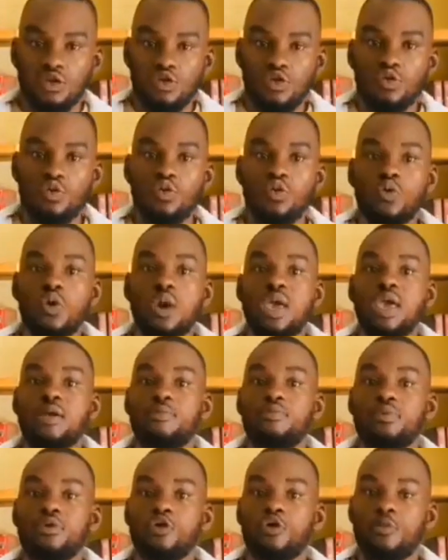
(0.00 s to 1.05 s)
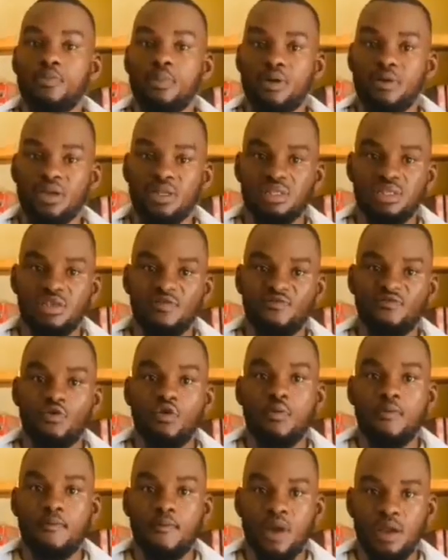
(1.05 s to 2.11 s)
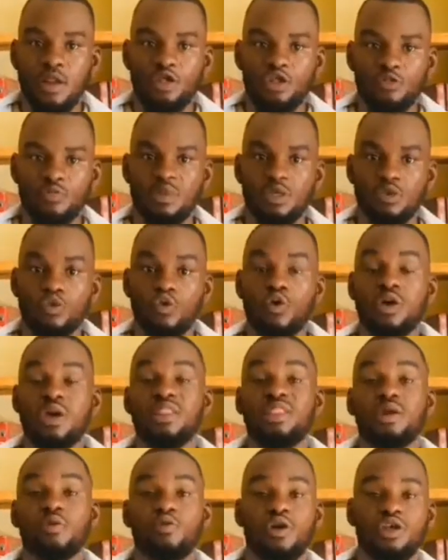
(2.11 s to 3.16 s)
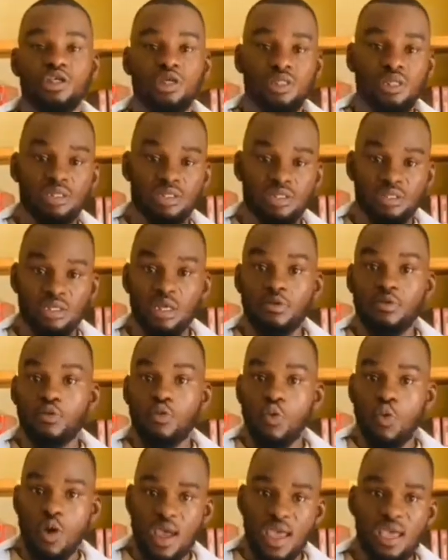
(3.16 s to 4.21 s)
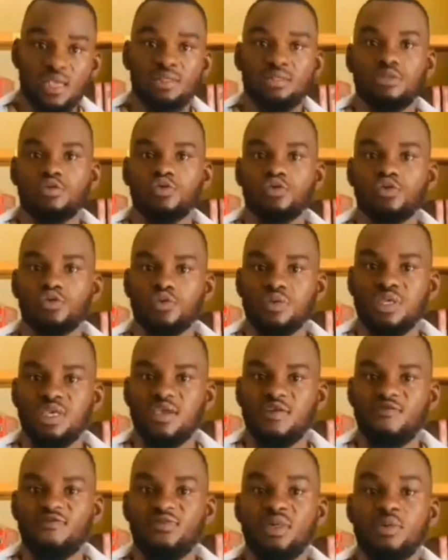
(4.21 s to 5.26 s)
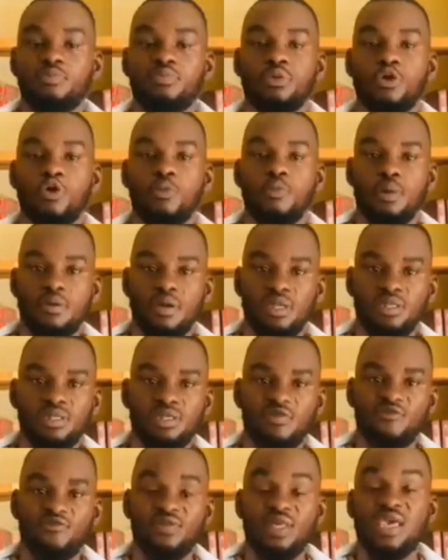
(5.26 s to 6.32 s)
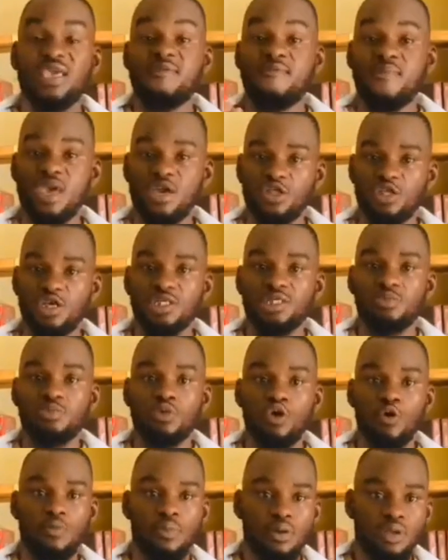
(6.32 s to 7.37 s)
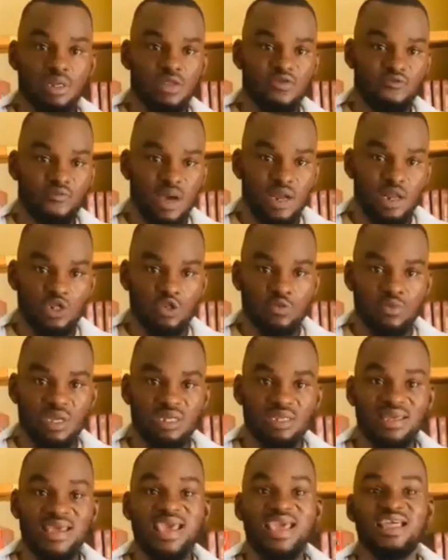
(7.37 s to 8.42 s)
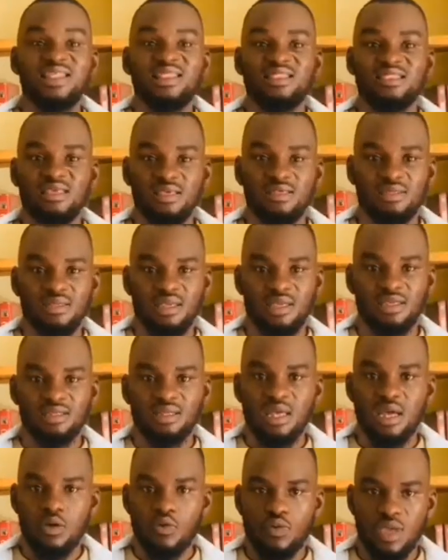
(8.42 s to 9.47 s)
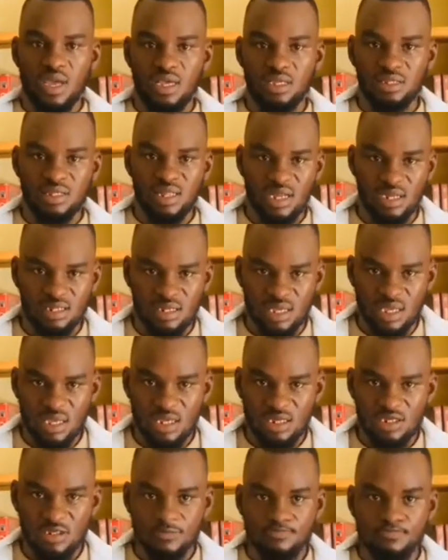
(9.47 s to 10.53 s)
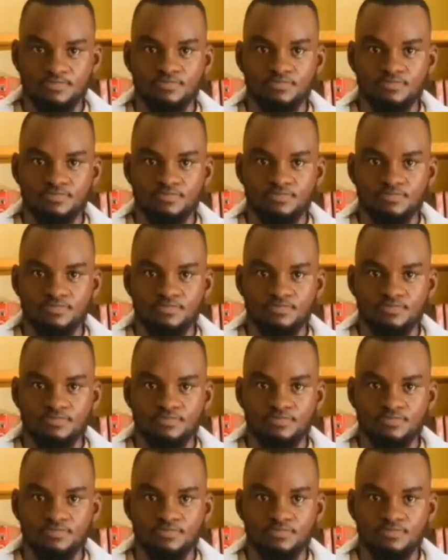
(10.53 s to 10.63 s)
do a preoperative management, or the question requires you to give the emergency preoperative management. This is how we are starting it.